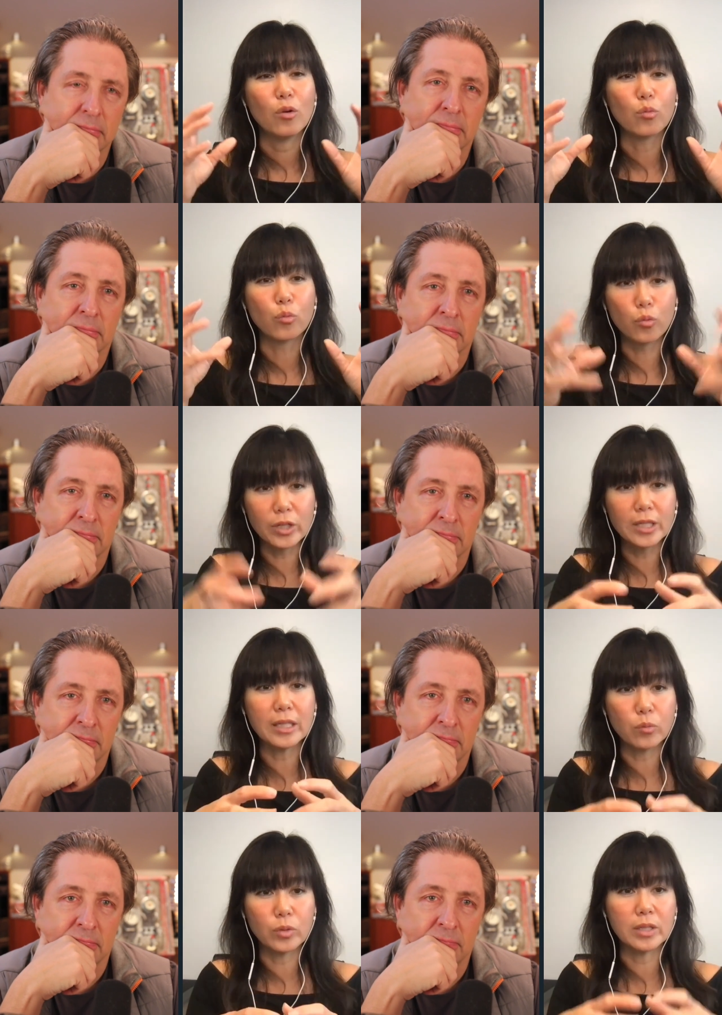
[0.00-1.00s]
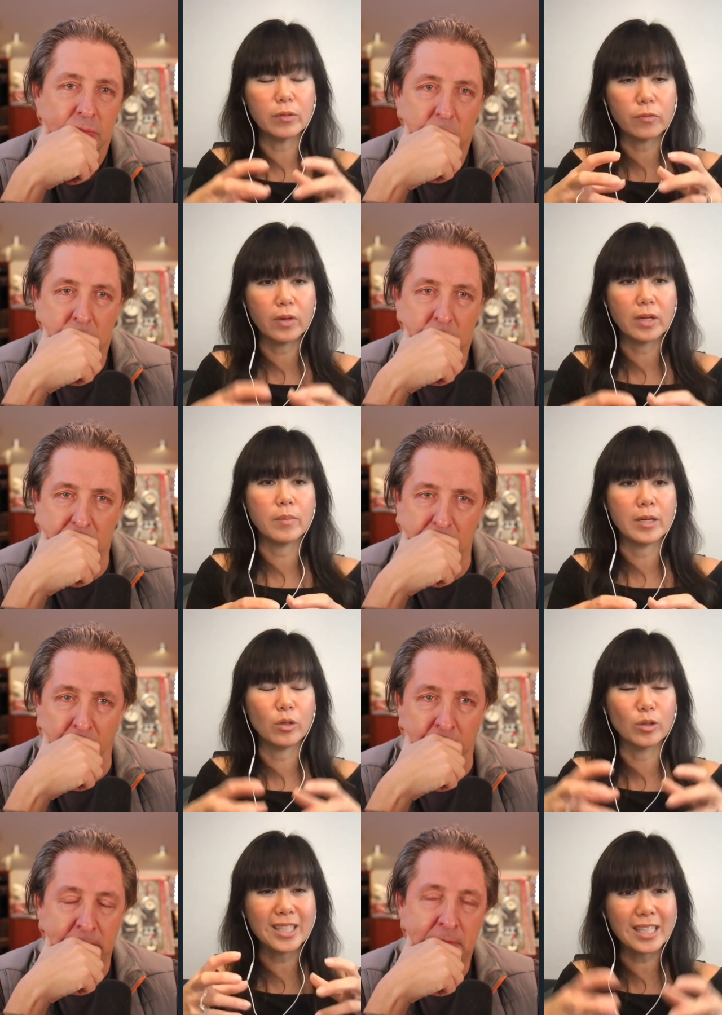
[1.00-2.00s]
Speaker 1: really really
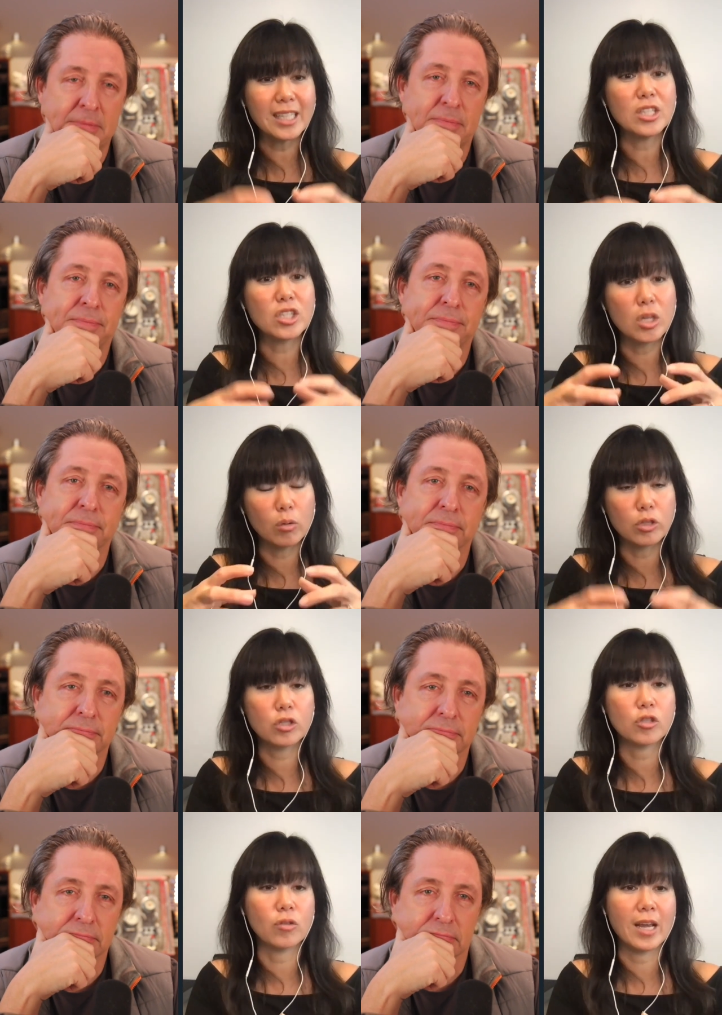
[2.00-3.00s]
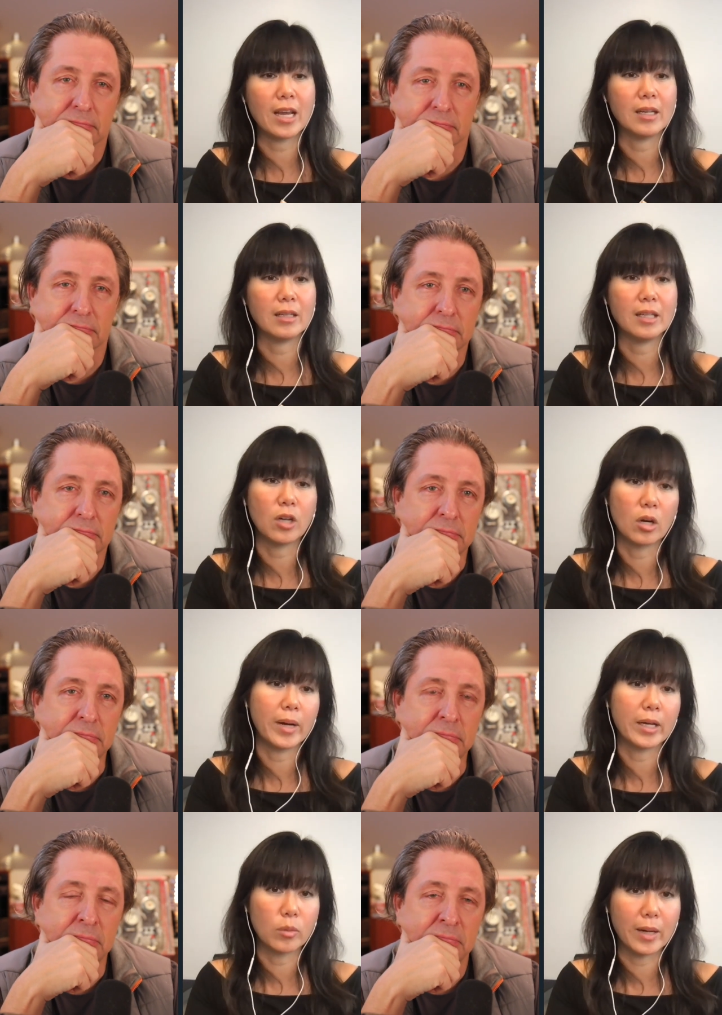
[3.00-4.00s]
fundamental keystone strain in our
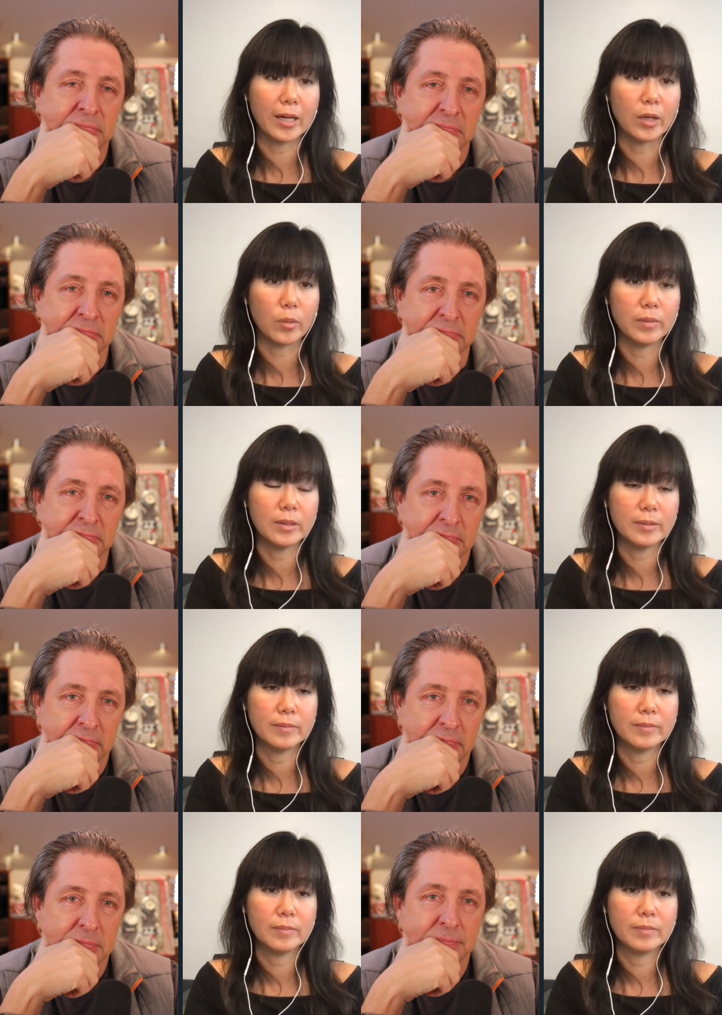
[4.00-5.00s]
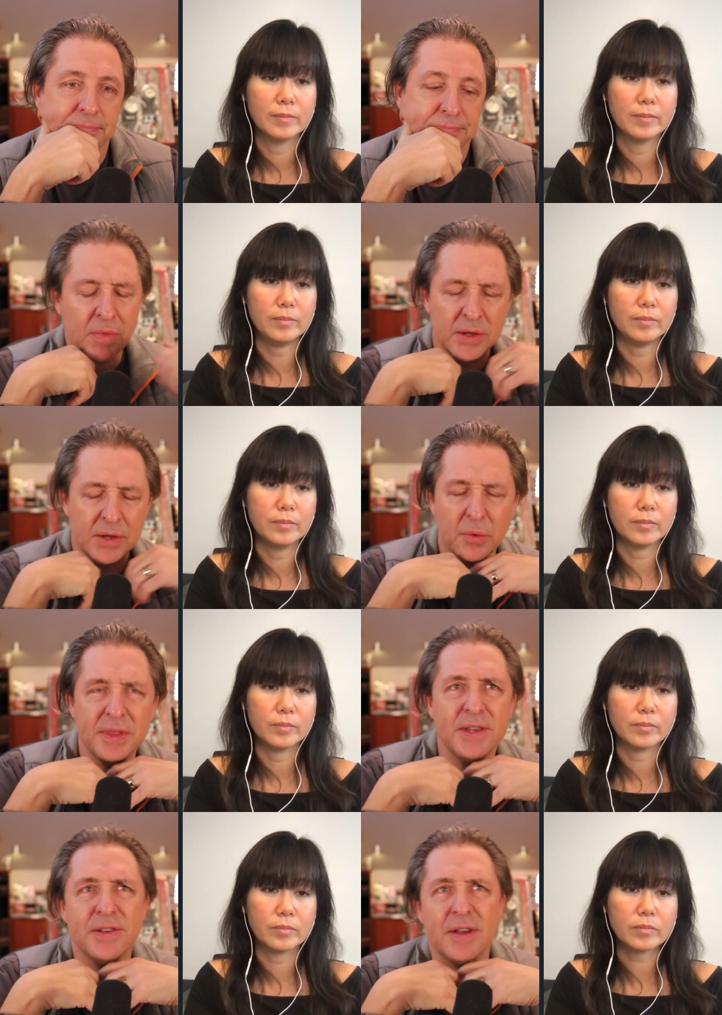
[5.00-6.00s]
microbiome
Speaker 2: so
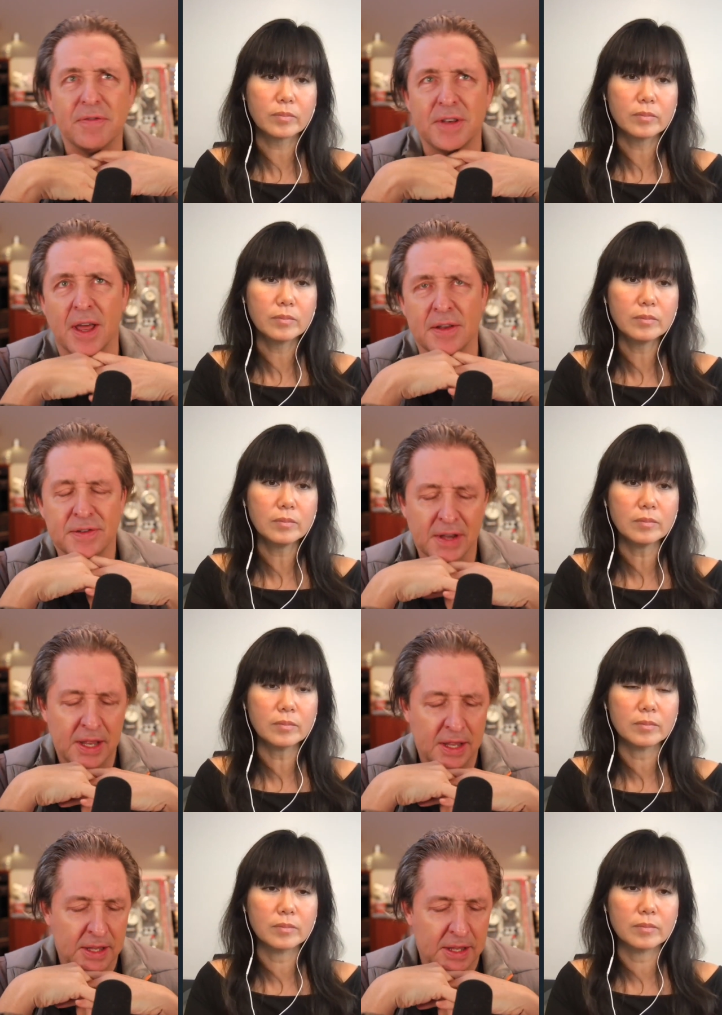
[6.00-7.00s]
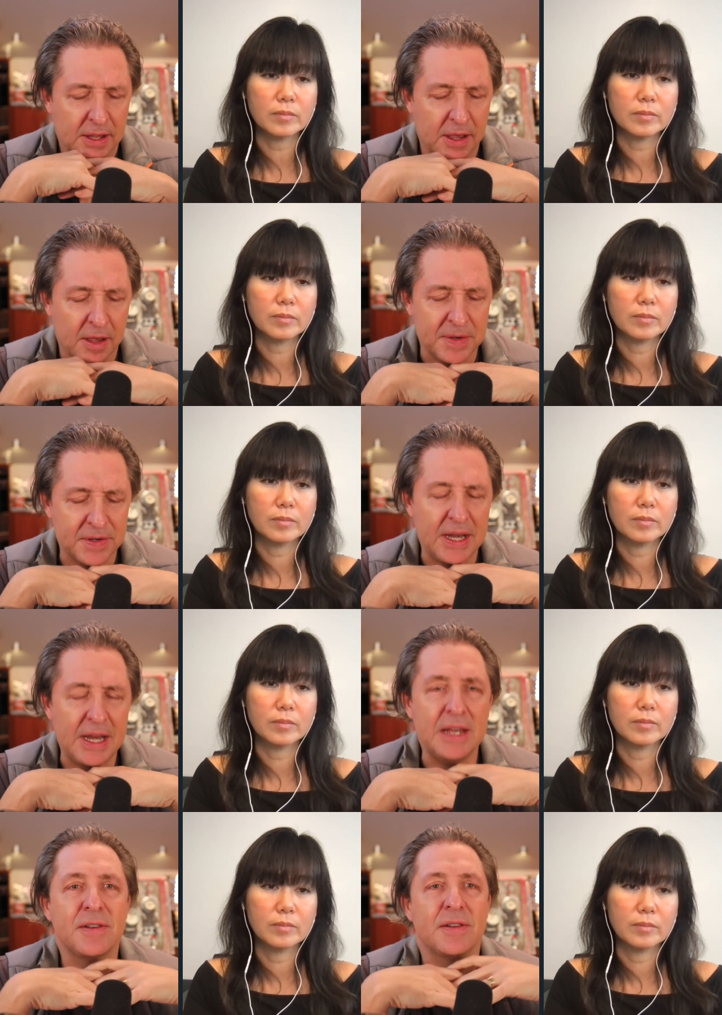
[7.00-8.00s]
what this stuff does um, is it
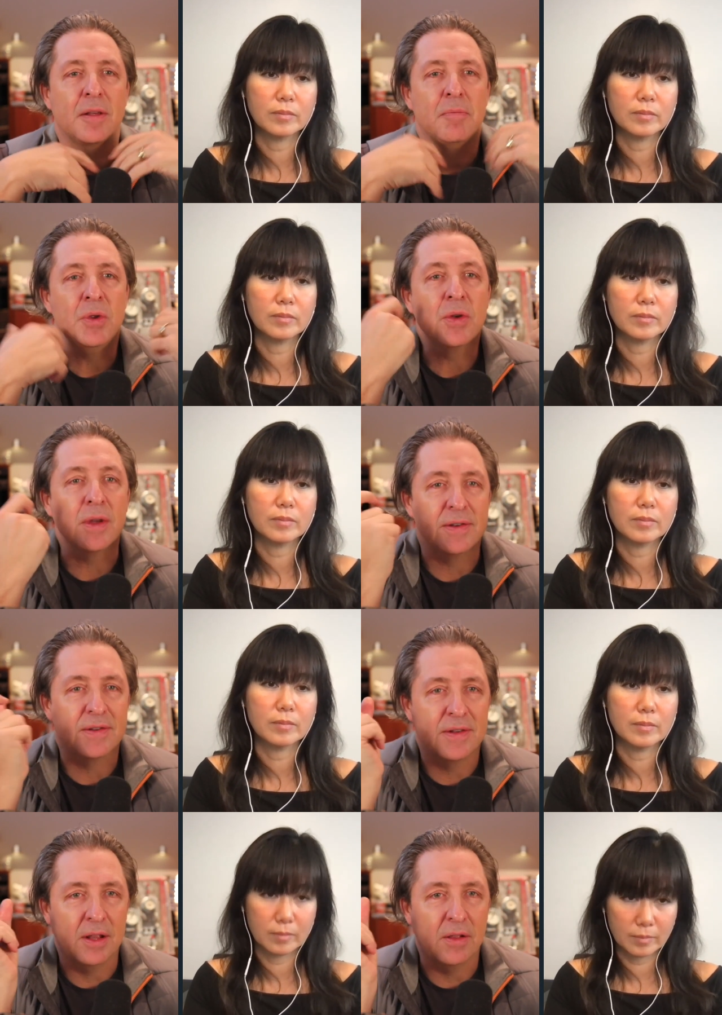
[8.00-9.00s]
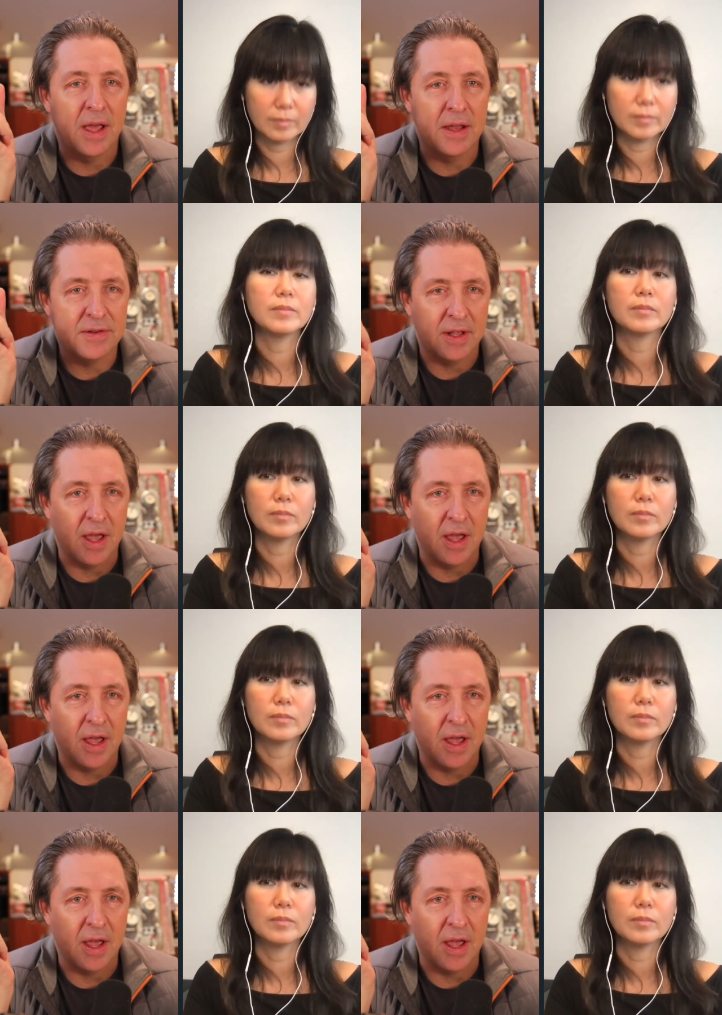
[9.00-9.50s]
eats the mucus that lines the